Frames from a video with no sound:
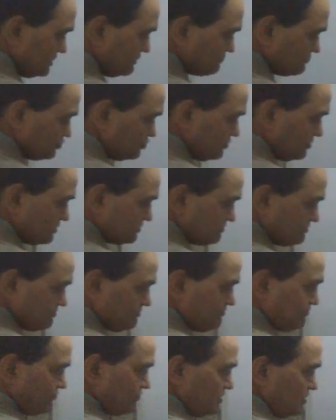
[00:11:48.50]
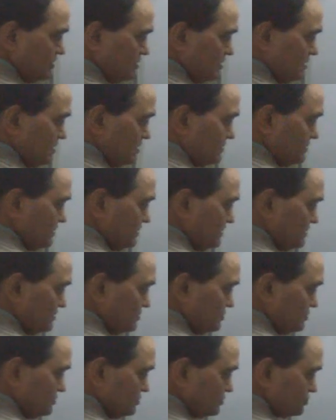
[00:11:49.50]
left over. We have taken
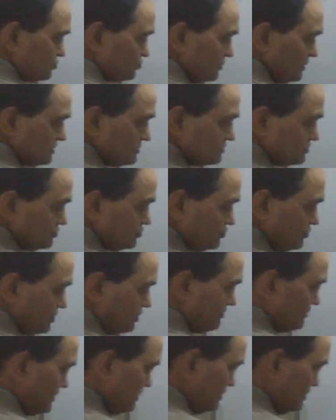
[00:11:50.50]
this twice into gamma